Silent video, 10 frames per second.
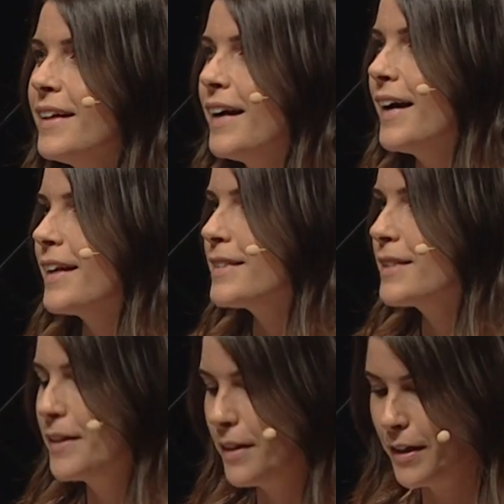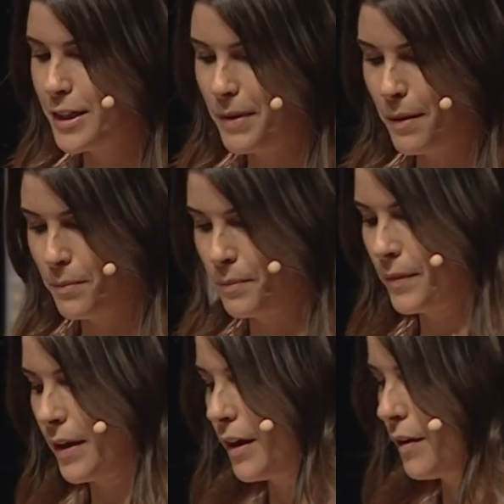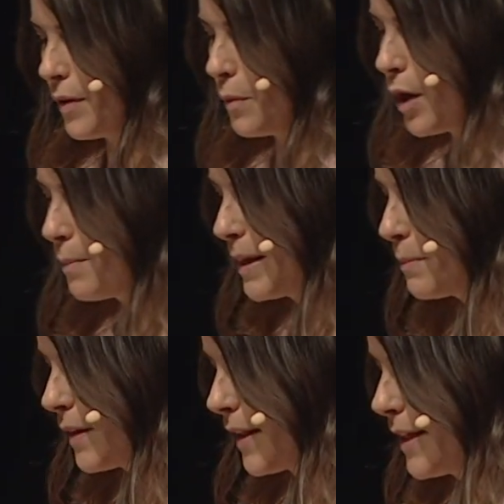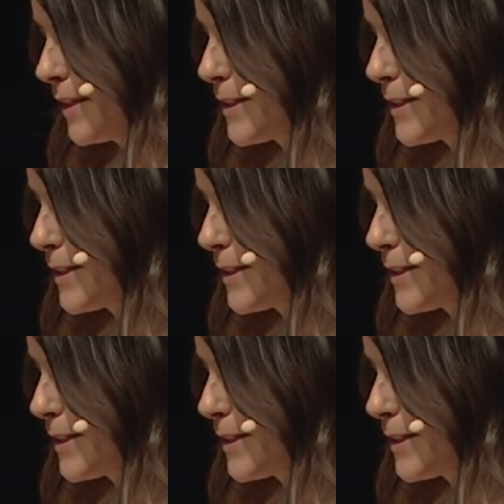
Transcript: And I'll explain kind of what I mean by that in a